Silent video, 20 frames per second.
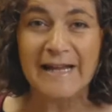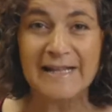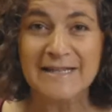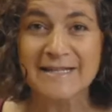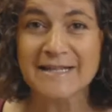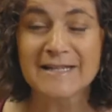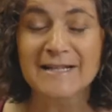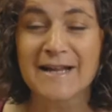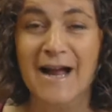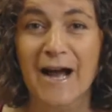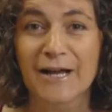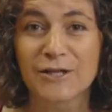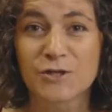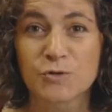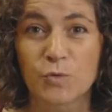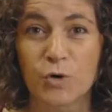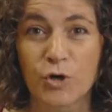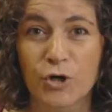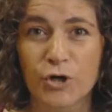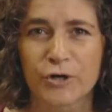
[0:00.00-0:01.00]
It's in God's
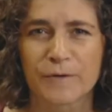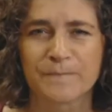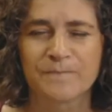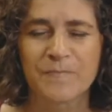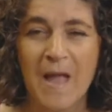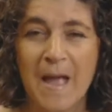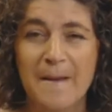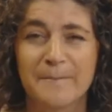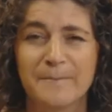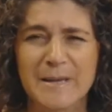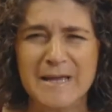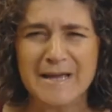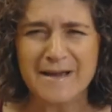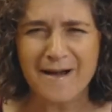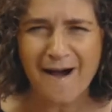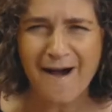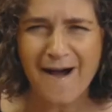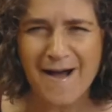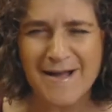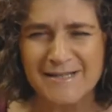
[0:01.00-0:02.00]
Word
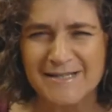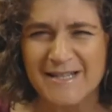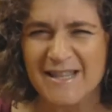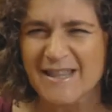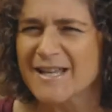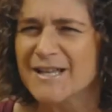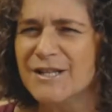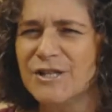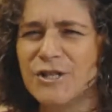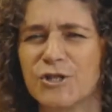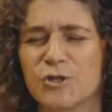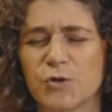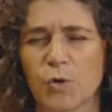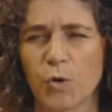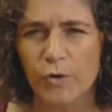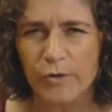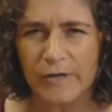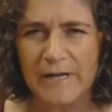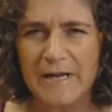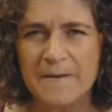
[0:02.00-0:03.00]
because this
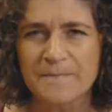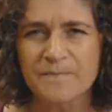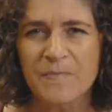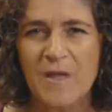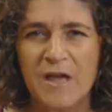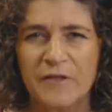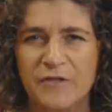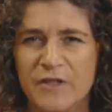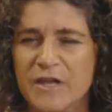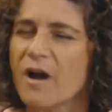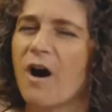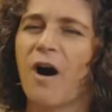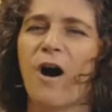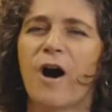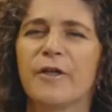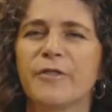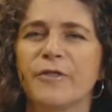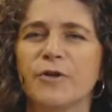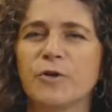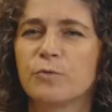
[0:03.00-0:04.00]
story, the
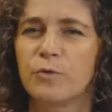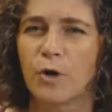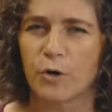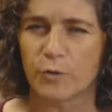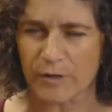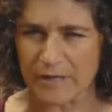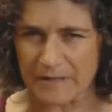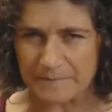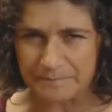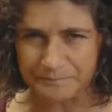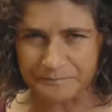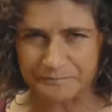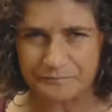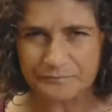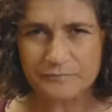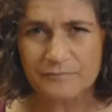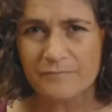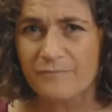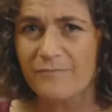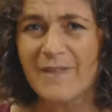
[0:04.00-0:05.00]
author wrote it
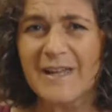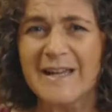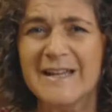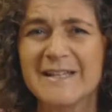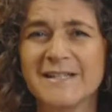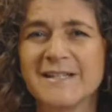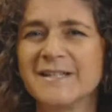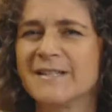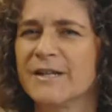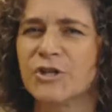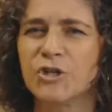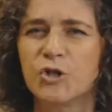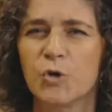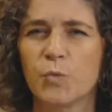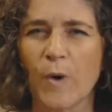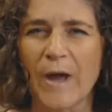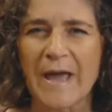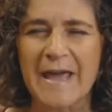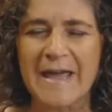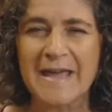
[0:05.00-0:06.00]
in such a
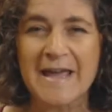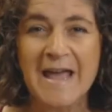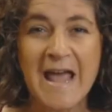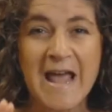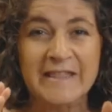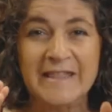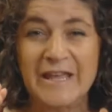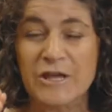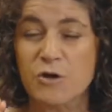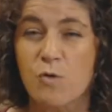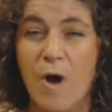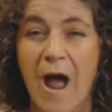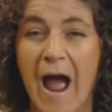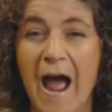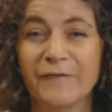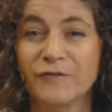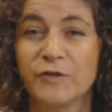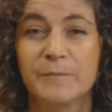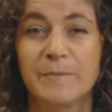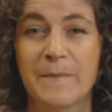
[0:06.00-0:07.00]
way that you
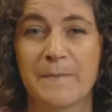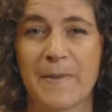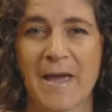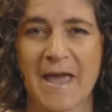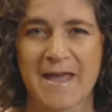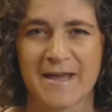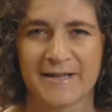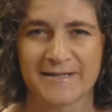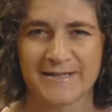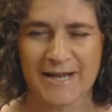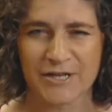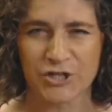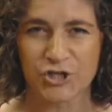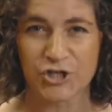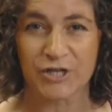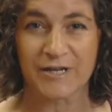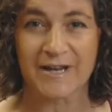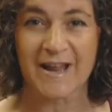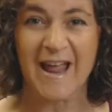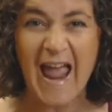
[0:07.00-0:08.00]
have to be paying
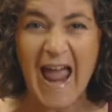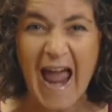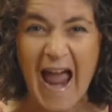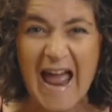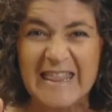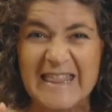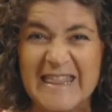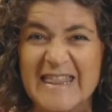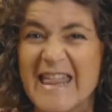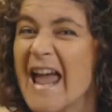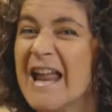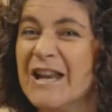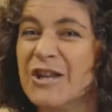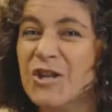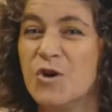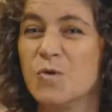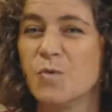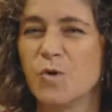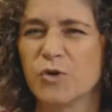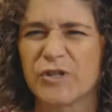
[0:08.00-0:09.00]
attention. And then
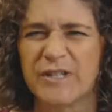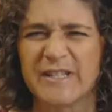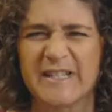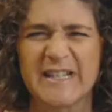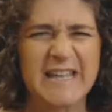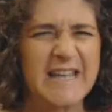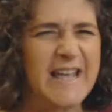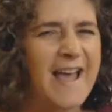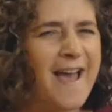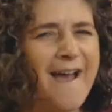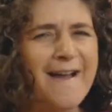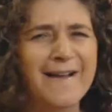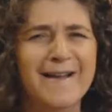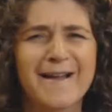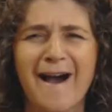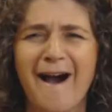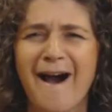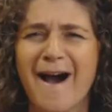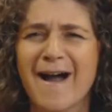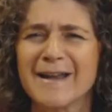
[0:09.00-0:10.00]
you will see
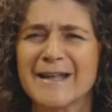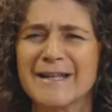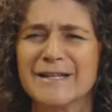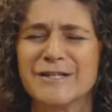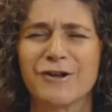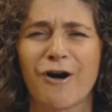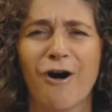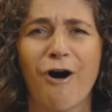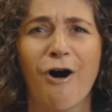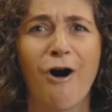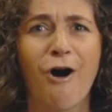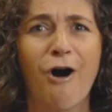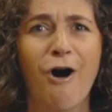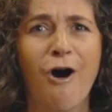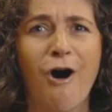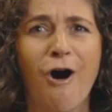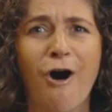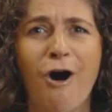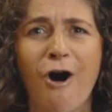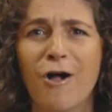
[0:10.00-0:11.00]
God is
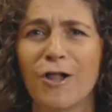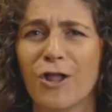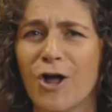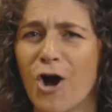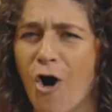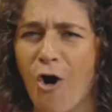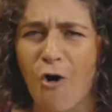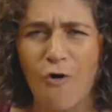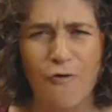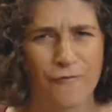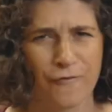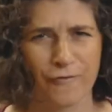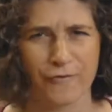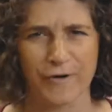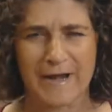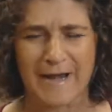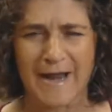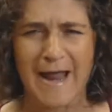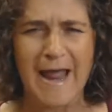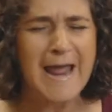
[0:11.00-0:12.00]
all over
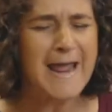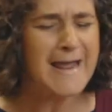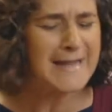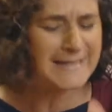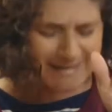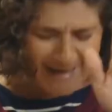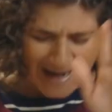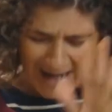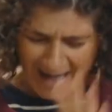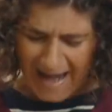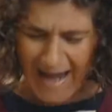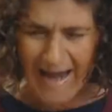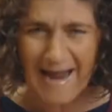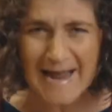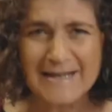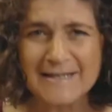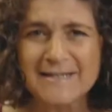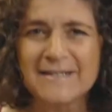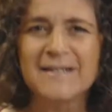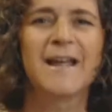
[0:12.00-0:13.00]
it. His
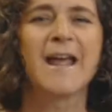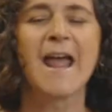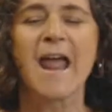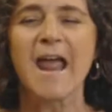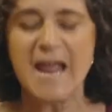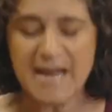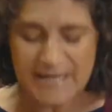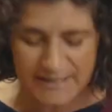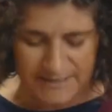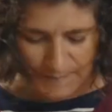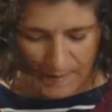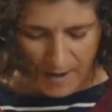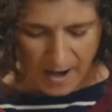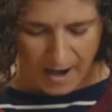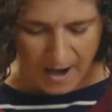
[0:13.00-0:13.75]
hand, his